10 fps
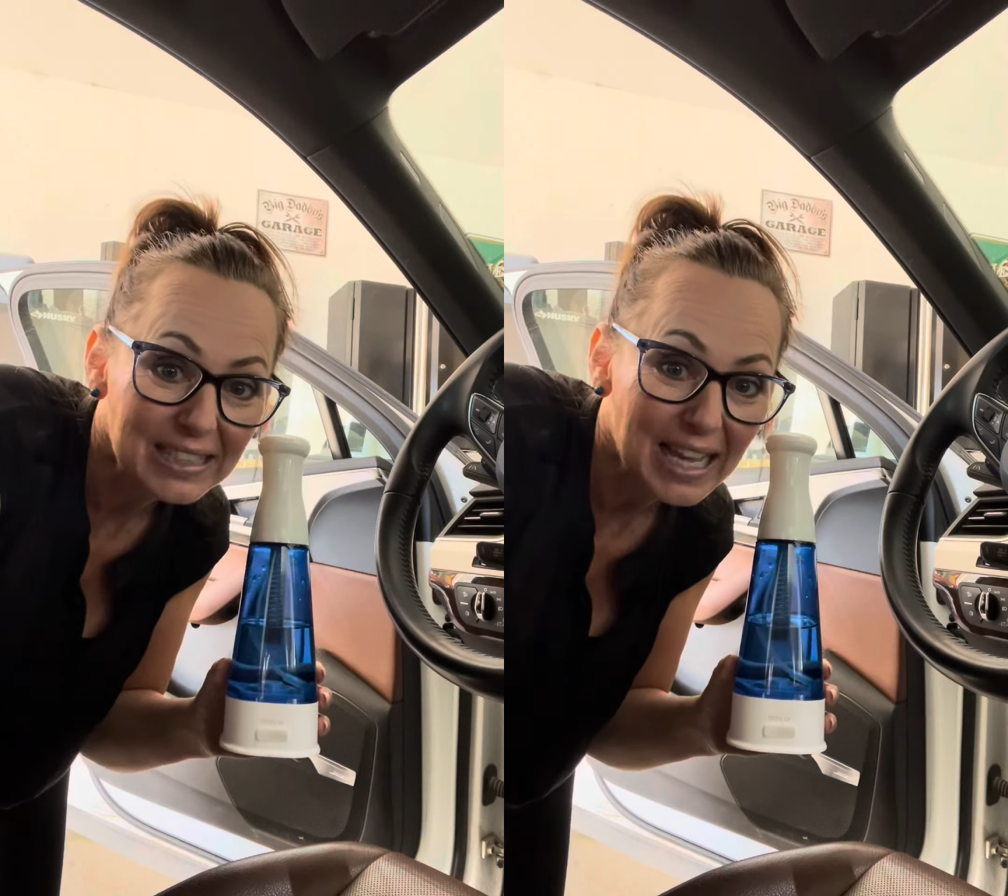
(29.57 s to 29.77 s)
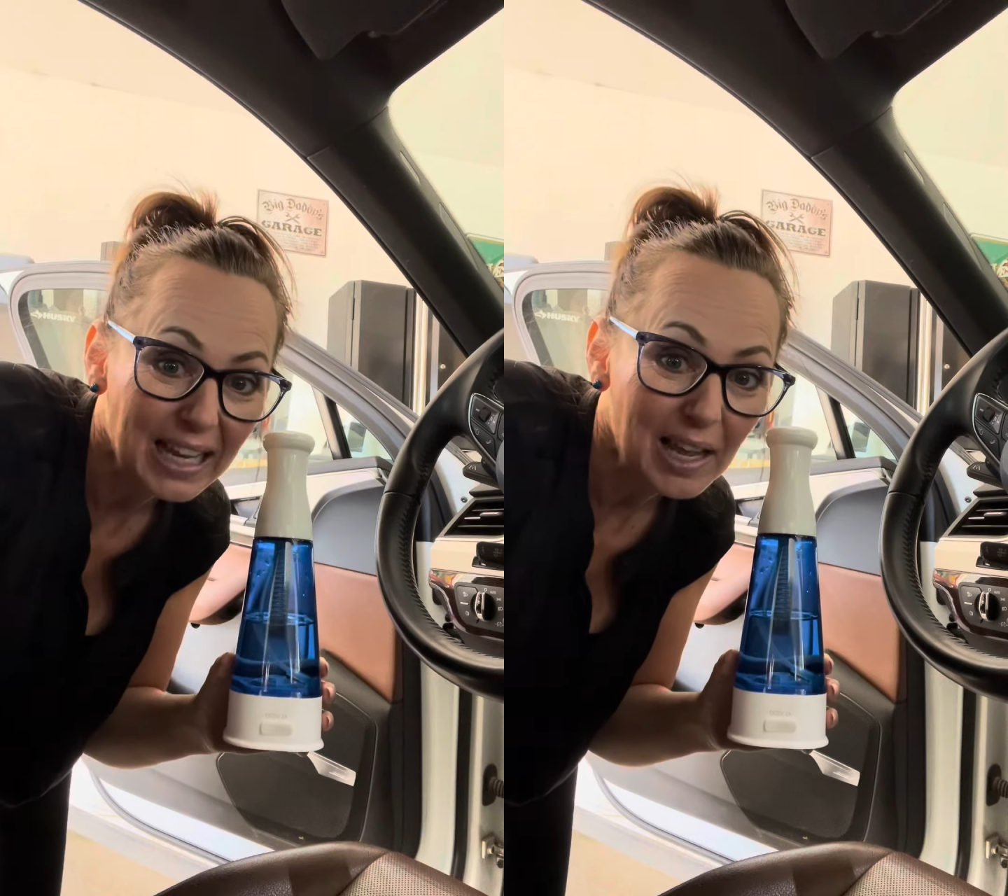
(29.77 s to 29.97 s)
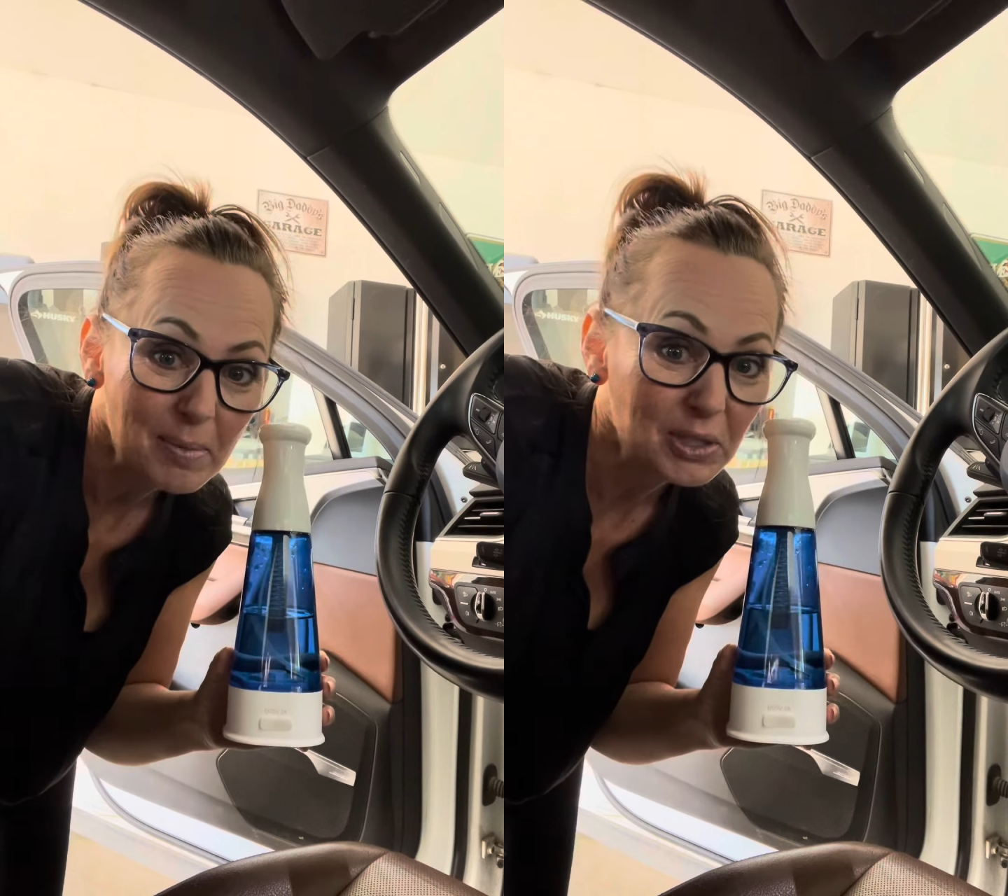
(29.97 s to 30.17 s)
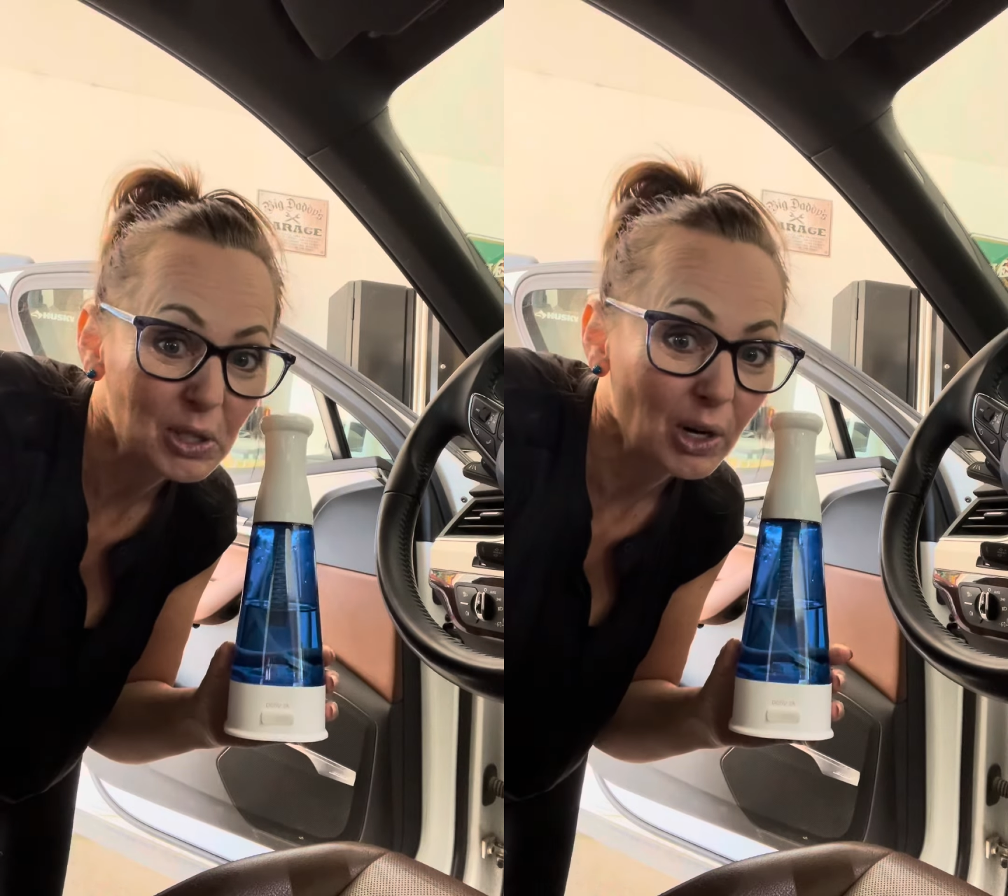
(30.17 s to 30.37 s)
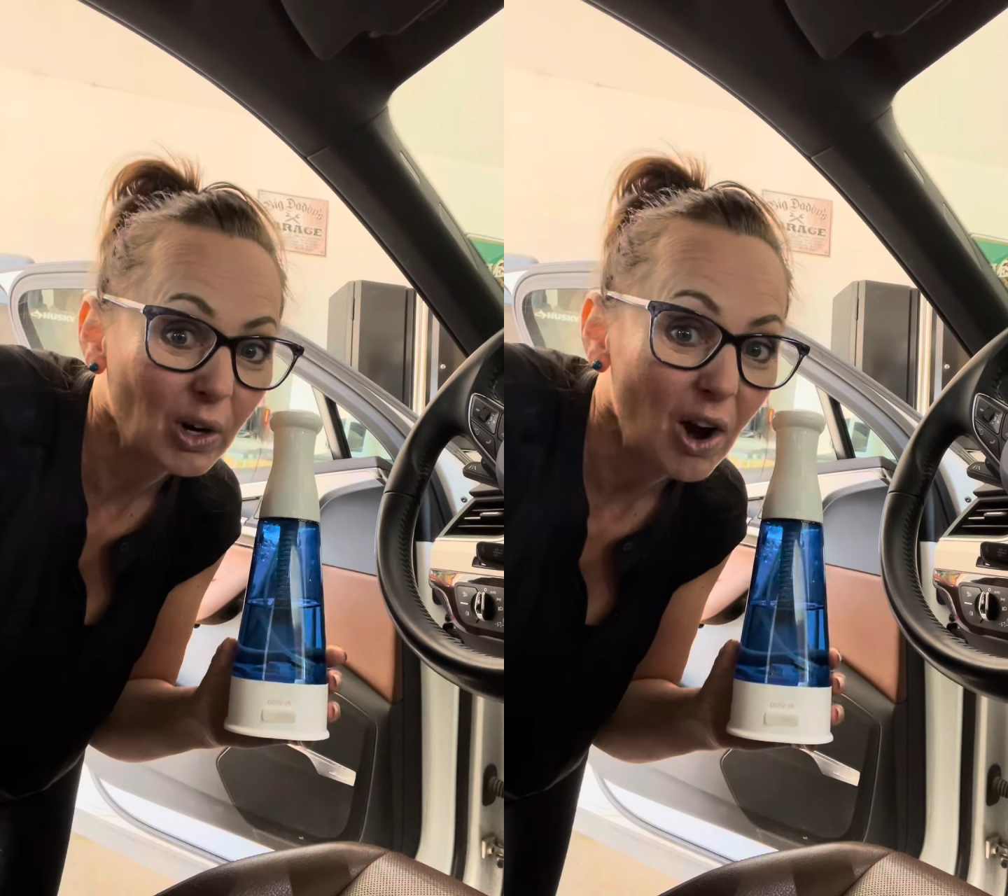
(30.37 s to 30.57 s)
that come
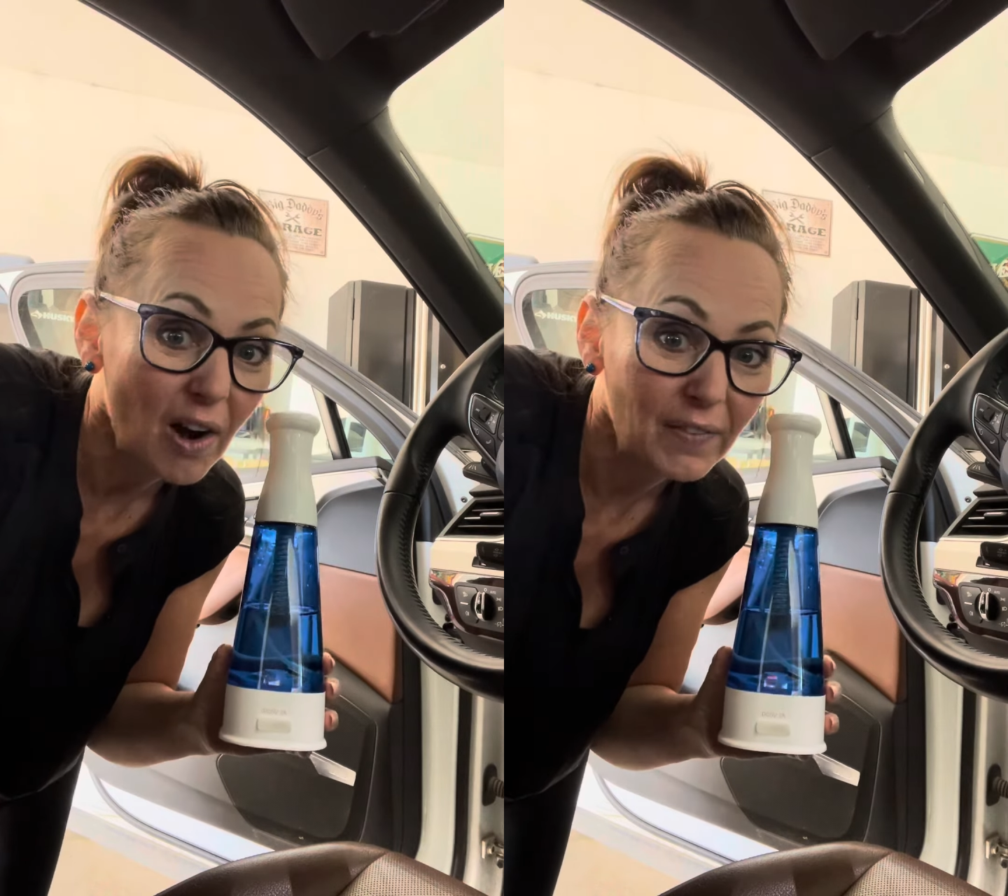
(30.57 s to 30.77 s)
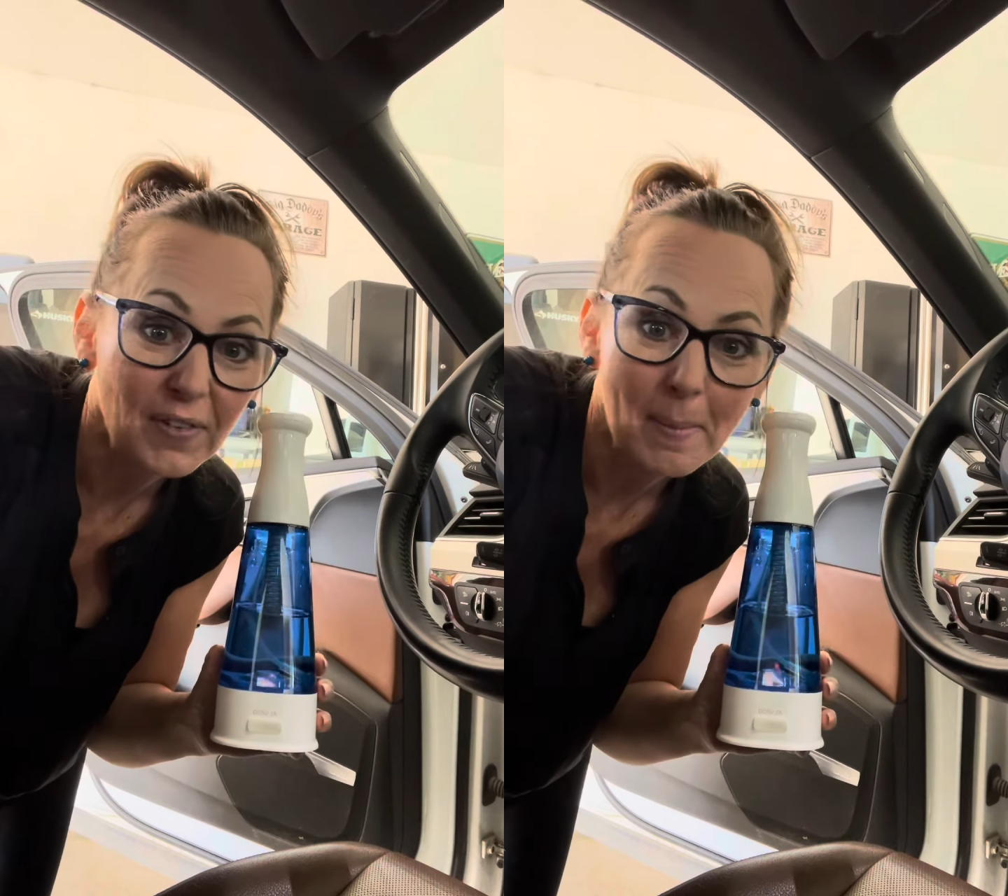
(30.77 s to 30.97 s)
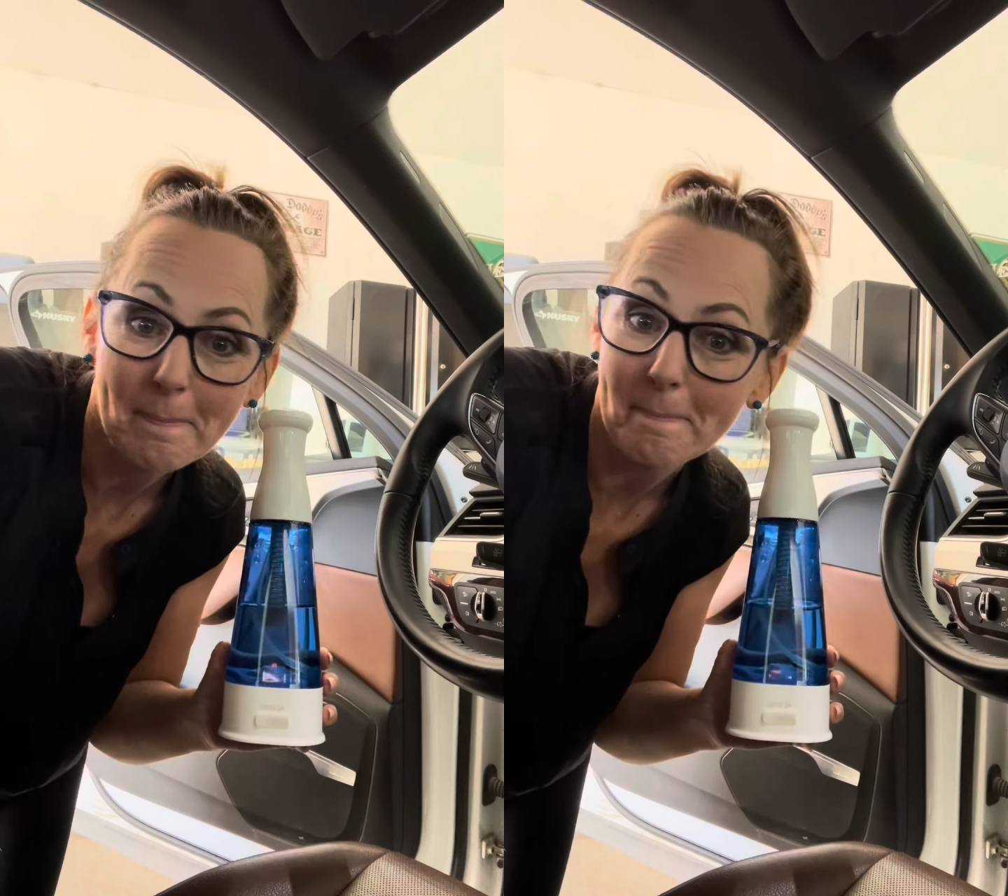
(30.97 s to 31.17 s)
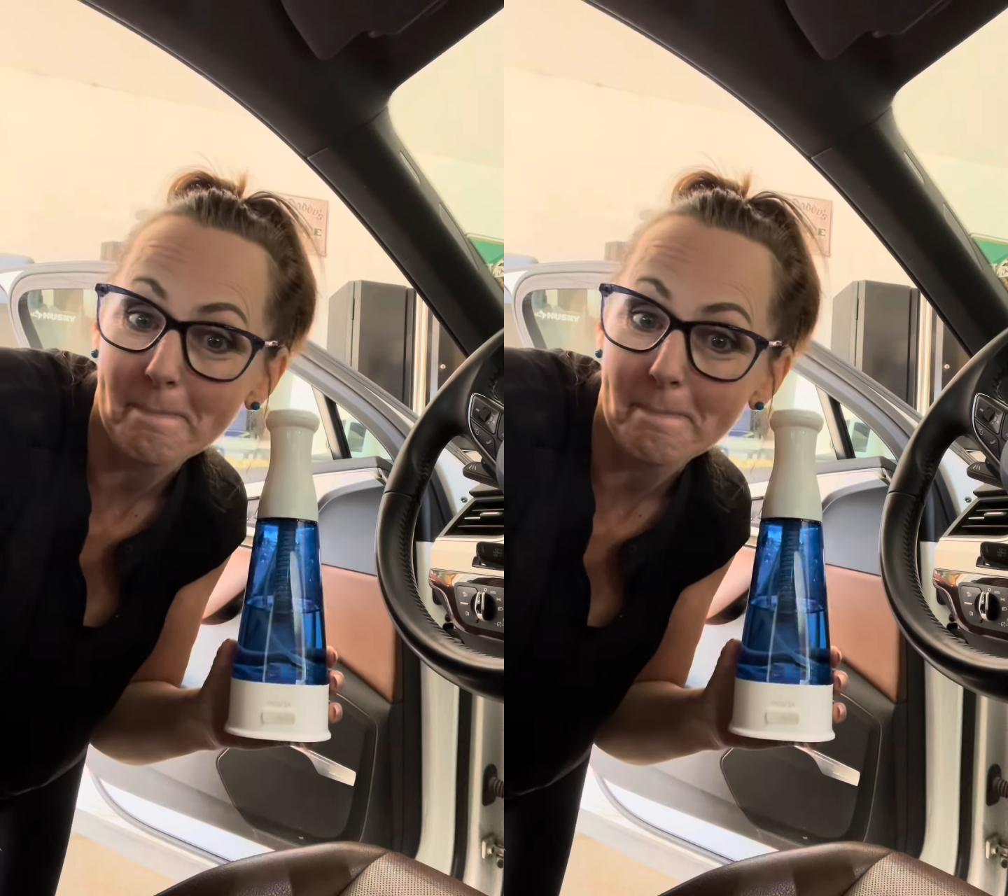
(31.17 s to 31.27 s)
into your car from